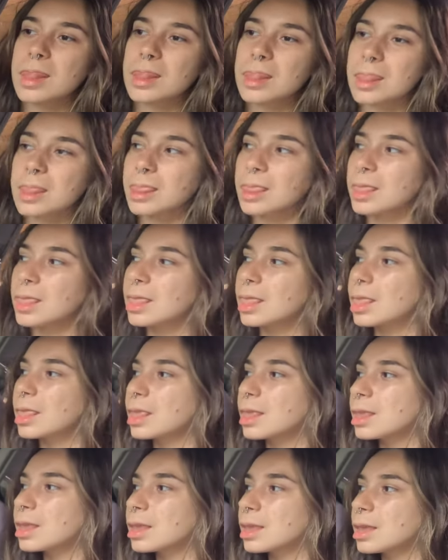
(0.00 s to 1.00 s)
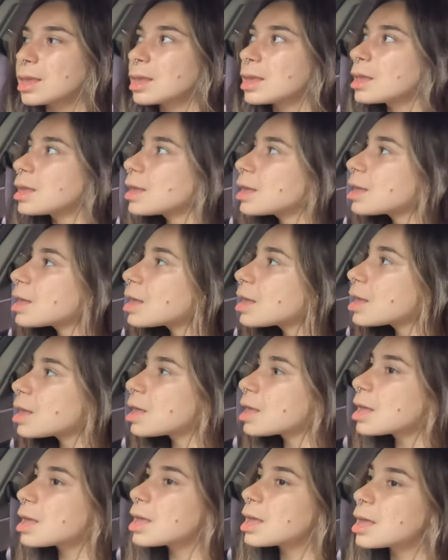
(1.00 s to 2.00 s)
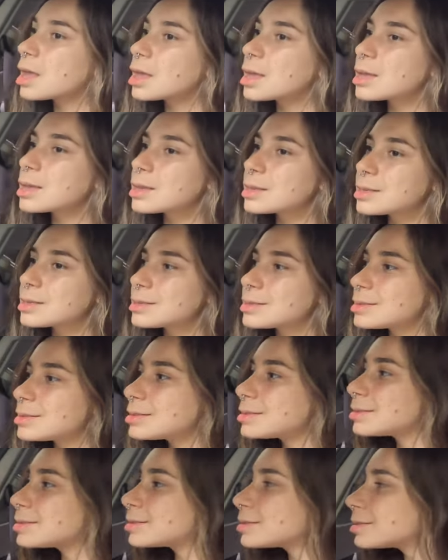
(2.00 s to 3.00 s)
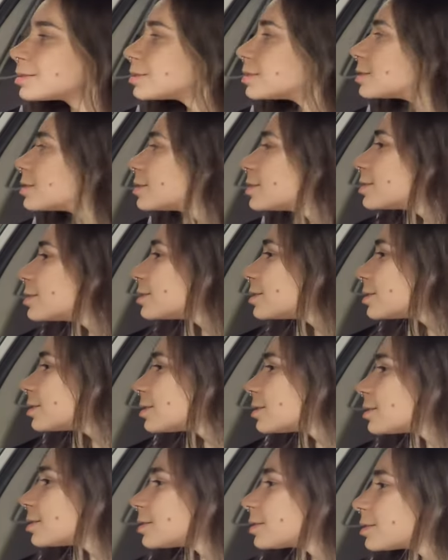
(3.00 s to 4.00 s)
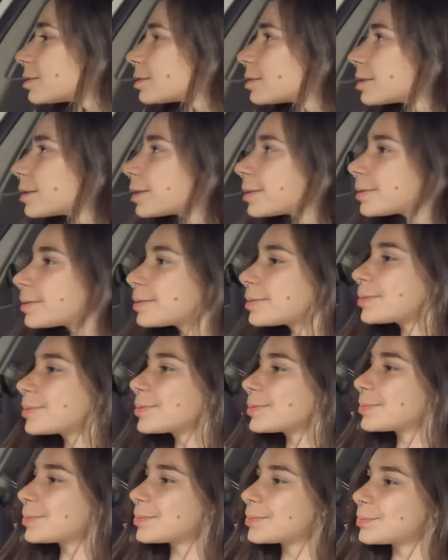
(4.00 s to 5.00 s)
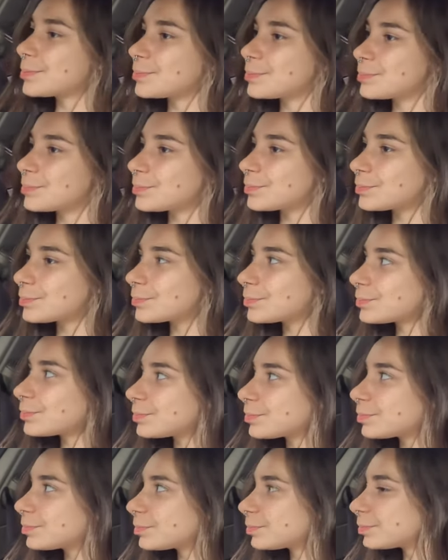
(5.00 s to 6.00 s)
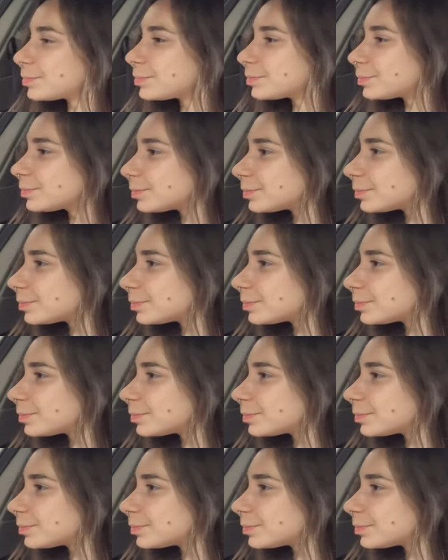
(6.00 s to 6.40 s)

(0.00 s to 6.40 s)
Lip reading: This person isn't speaking.